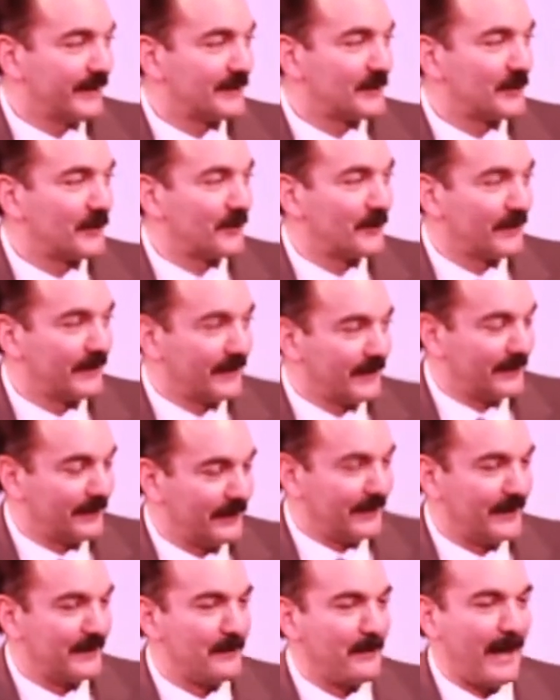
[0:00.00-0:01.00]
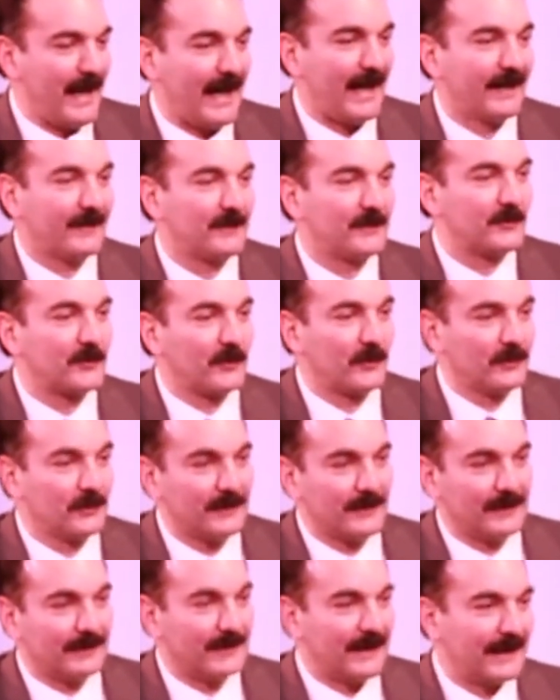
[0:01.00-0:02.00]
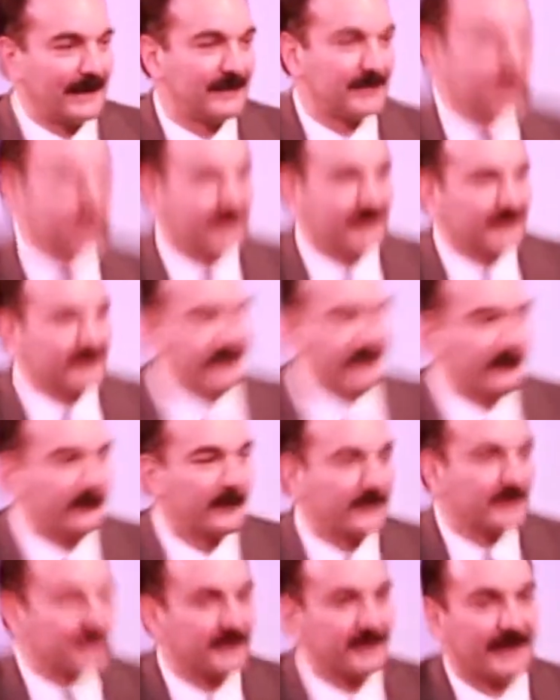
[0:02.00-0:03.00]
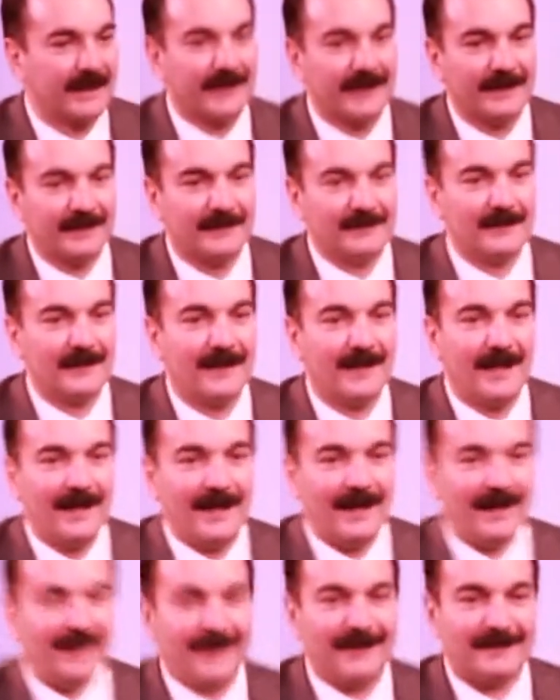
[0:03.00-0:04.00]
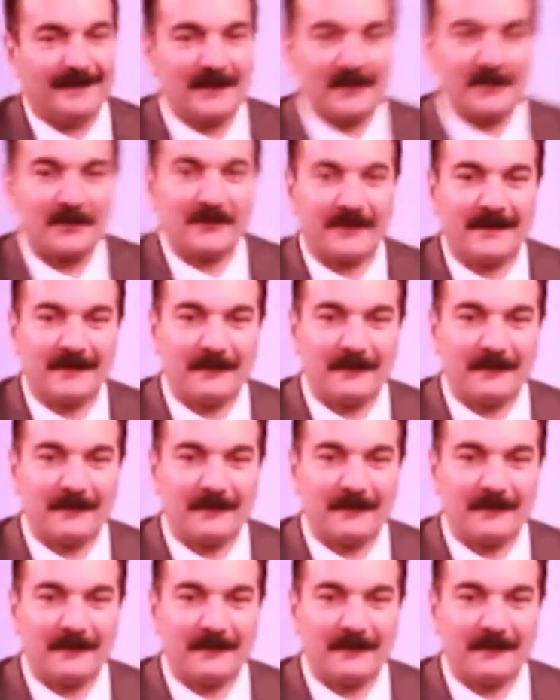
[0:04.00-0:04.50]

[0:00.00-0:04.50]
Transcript: So uh, in math, so uh, I see the difference and uh, there's